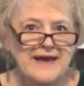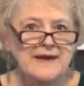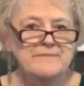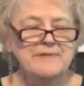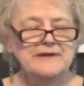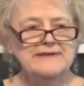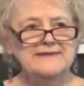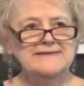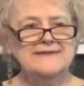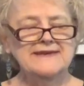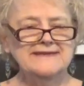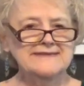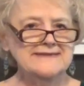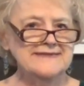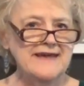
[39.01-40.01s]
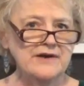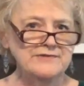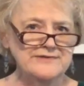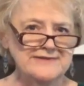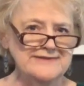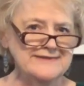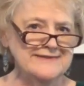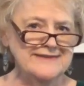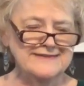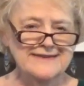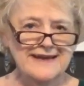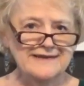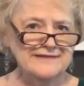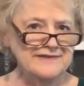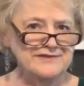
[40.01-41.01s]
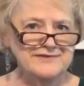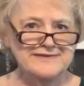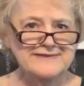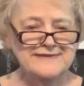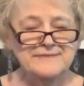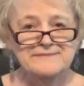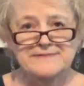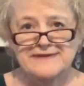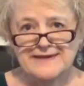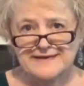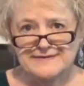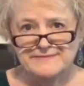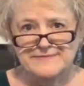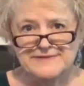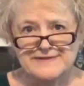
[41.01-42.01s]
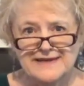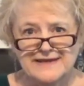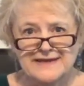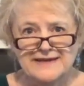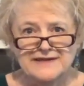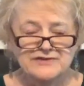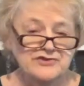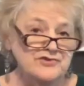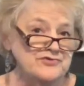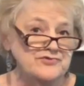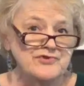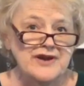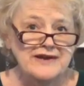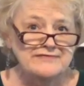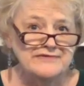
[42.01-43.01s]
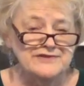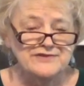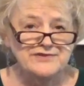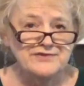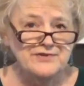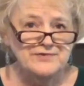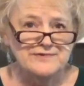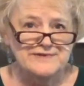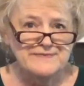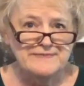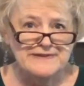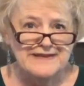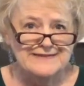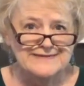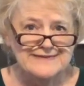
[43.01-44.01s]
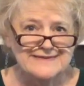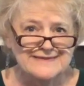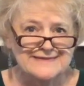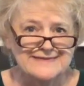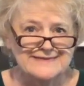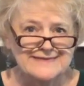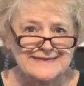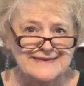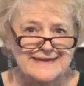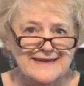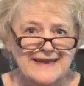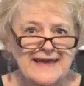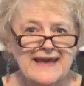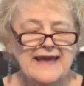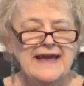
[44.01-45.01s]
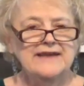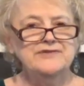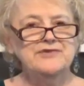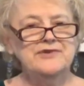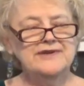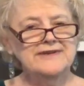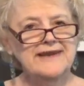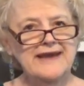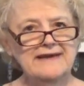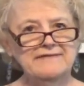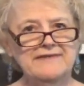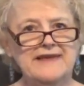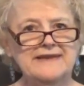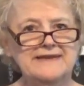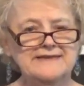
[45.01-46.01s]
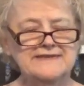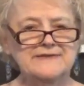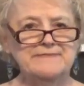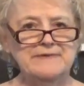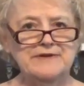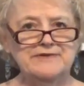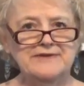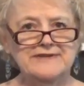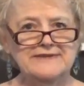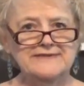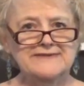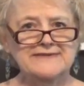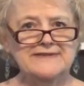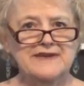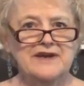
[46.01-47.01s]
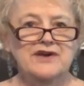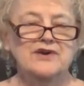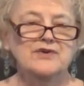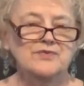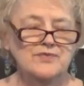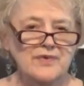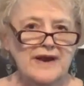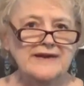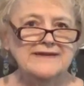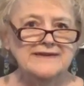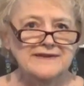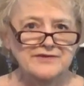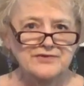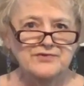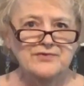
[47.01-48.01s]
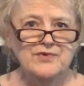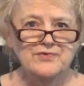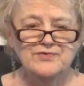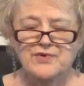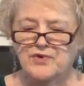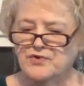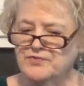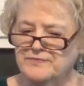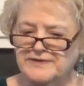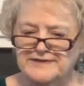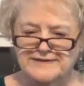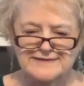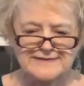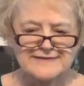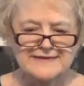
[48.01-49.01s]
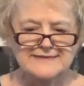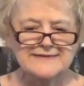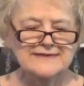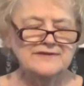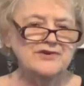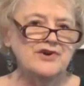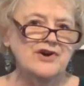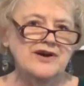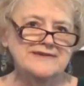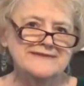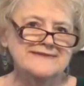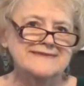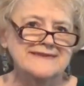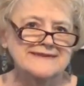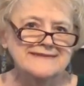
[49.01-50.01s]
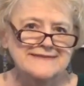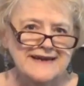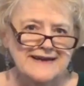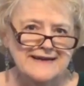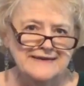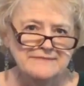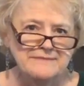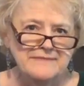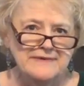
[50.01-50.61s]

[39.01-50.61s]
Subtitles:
But it takes thousands of dollars sometimes to travel to those places. And you can have that experience right in your own home, and it doesn't cost a dime.